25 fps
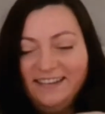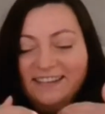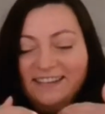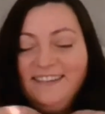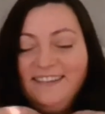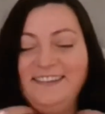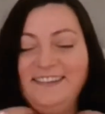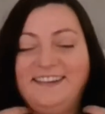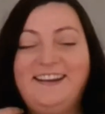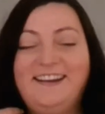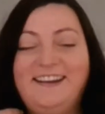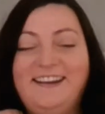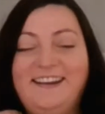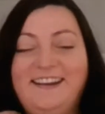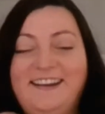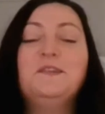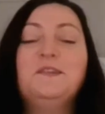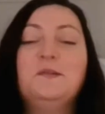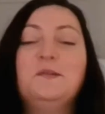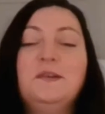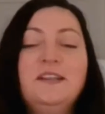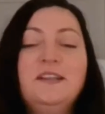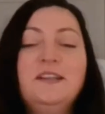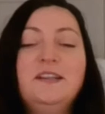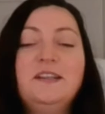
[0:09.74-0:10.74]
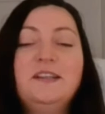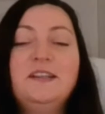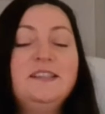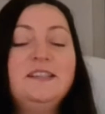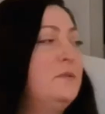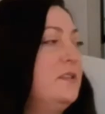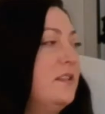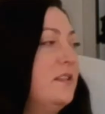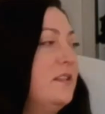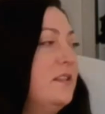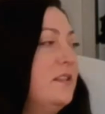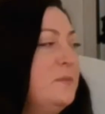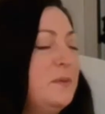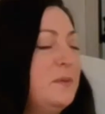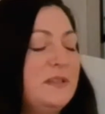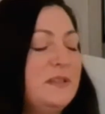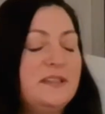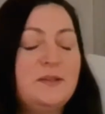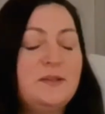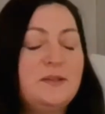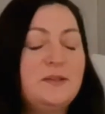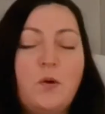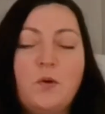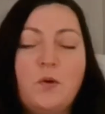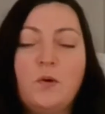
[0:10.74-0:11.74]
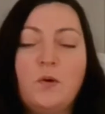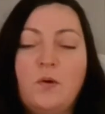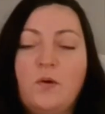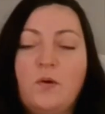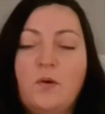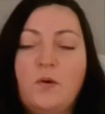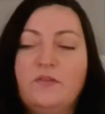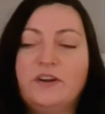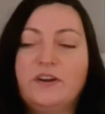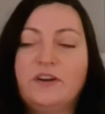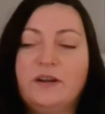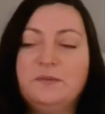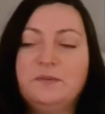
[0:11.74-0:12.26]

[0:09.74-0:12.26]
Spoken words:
Yeah, no, it is because it was so over.